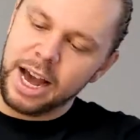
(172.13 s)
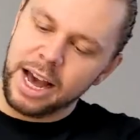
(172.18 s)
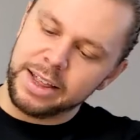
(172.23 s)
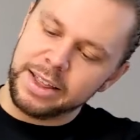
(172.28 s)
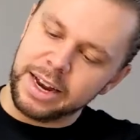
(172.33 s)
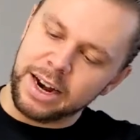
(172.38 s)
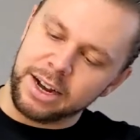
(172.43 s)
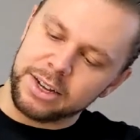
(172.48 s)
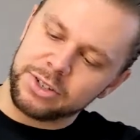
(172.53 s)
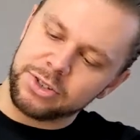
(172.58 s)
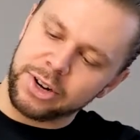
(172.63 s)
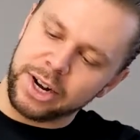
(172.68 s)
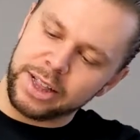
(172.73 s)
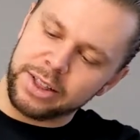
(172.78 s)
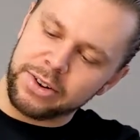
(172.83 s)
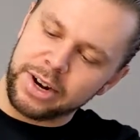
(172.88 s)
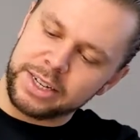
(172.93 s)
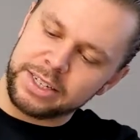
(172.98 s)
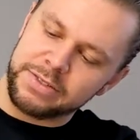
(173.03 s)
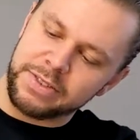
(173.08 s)
And then I'll strain the
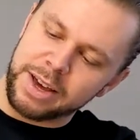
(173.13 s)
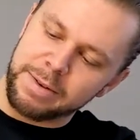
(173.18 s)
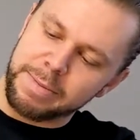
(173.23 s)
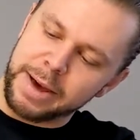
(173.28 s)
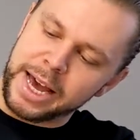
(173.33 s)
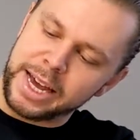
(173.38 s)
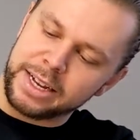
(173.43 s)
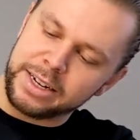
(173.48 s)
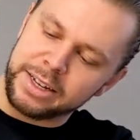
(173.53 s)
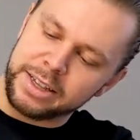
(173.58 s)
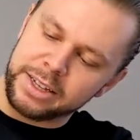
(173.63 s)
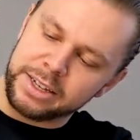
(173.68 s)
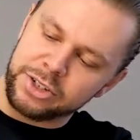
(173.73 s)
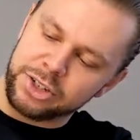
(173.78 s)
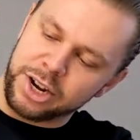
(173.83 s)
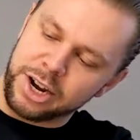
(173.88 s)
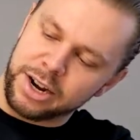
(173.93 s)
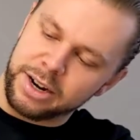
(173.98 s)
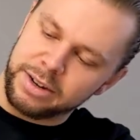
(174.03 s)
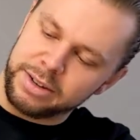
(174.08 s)
rest of it back into the
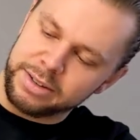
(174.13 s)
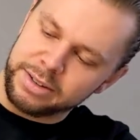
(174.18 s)
jar.